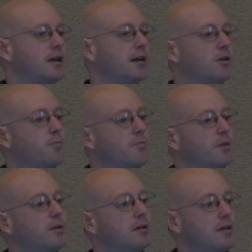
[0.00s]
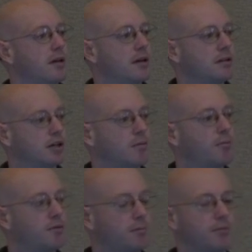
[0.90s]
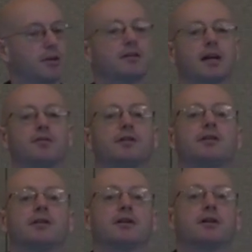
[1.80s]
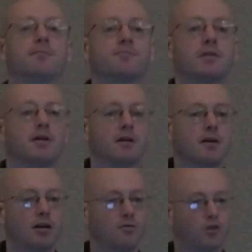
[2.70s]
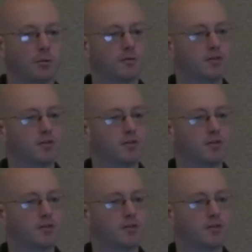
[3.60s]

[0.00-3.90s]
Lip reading: and I hope that we can come up with a pretty lively, informative